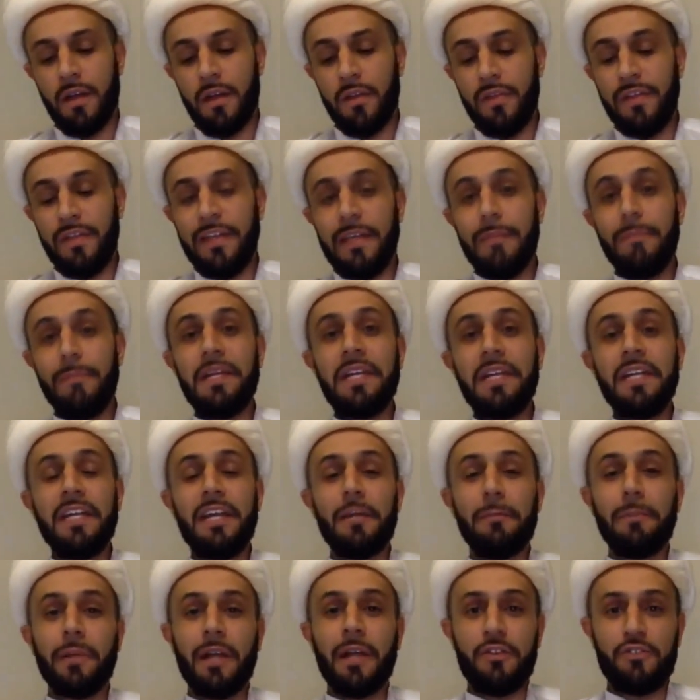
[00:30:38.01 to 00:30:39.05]
the
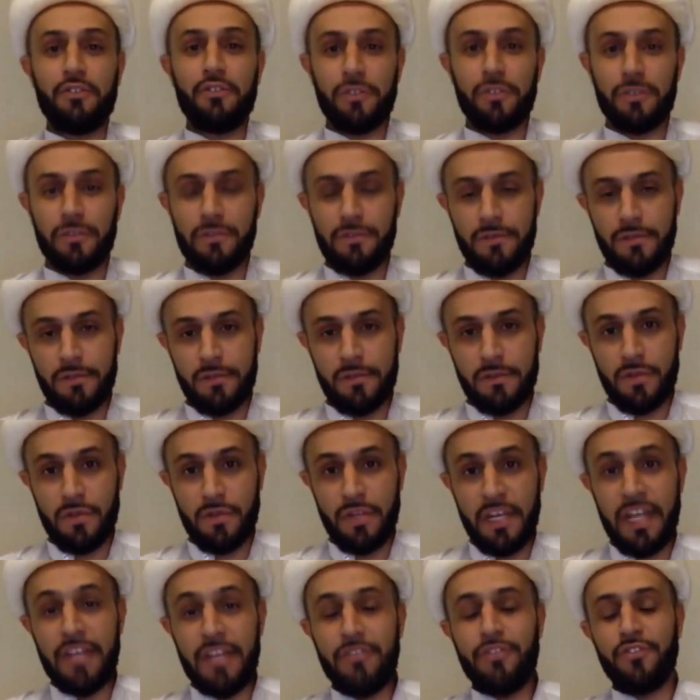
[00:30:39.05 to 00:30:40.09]
immediate pleasures
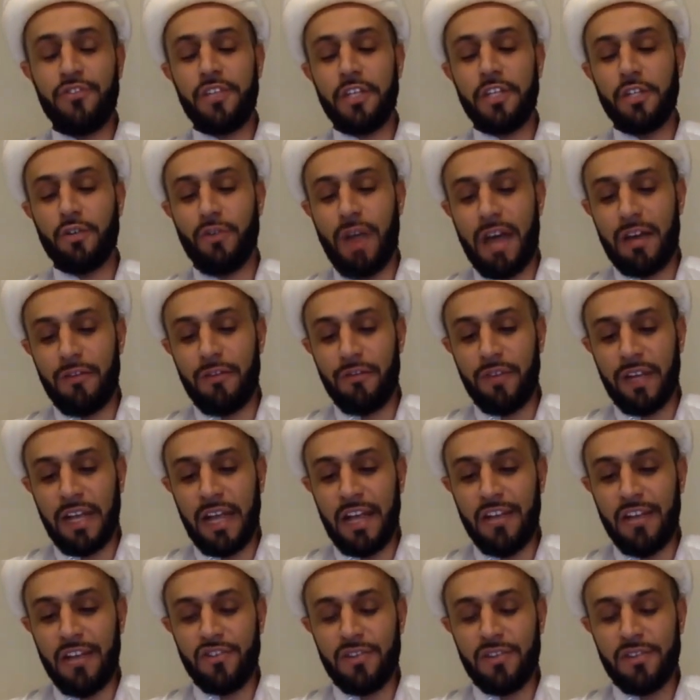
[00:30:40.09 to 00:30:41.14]
the instant
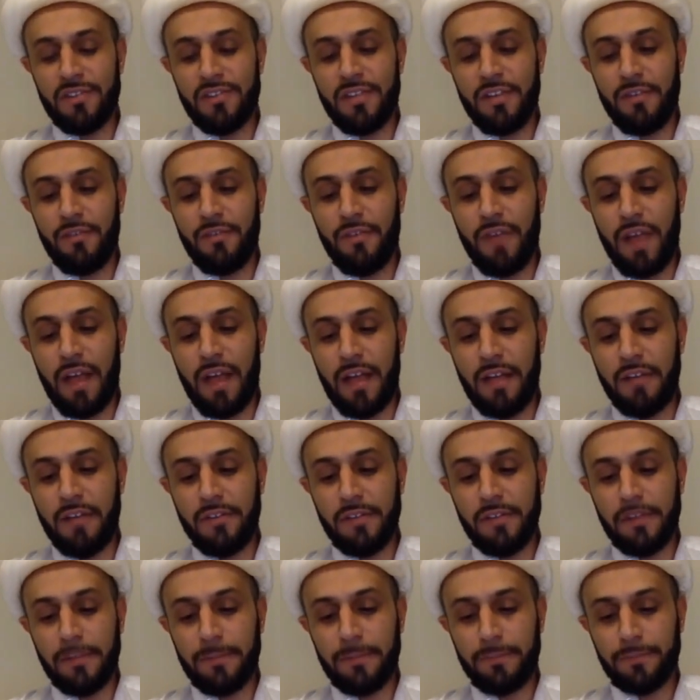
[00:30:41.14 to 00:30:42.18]
gratifications they find
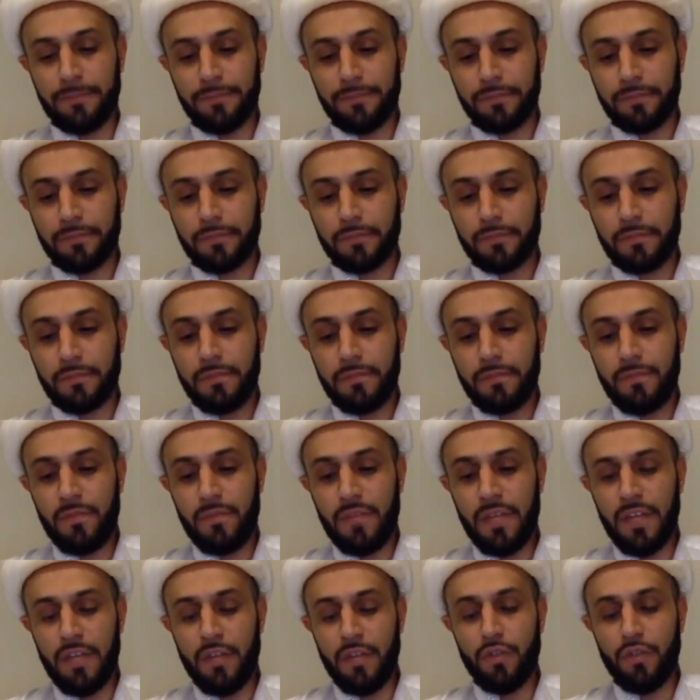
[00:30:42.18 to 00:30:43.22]

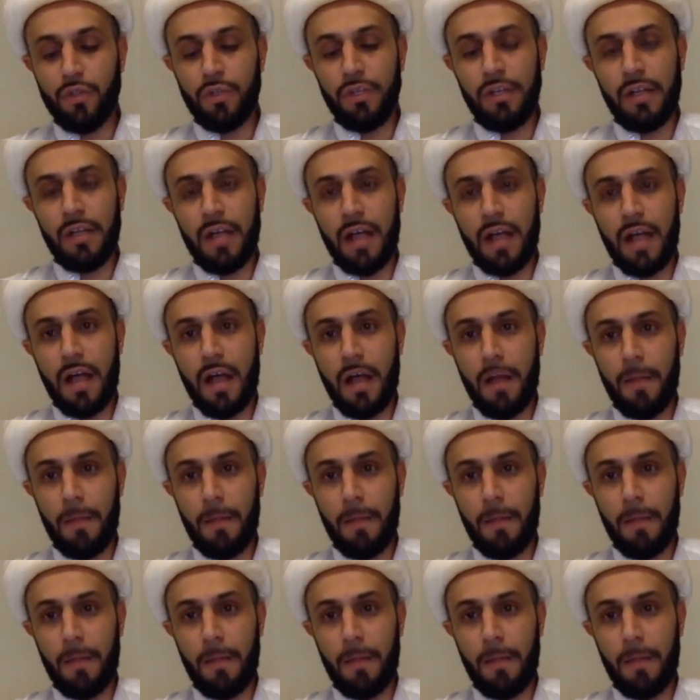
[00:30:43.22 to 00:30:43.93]
in dunya